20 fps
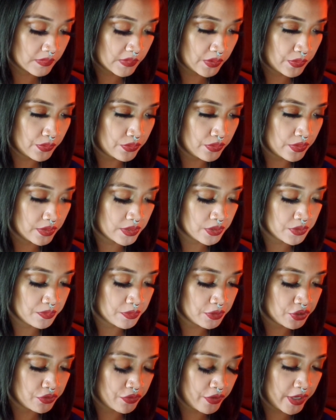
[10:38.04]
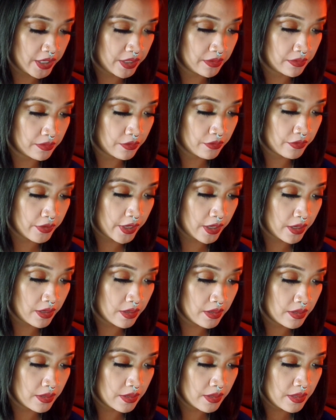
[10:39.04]
Ooh, it's too much grain. Okay.
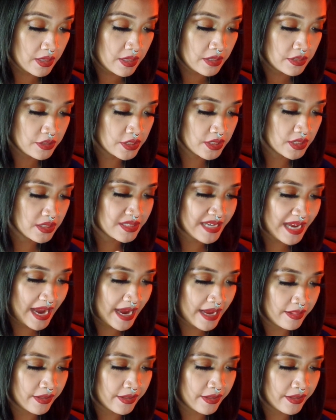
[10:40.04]
Just a tad,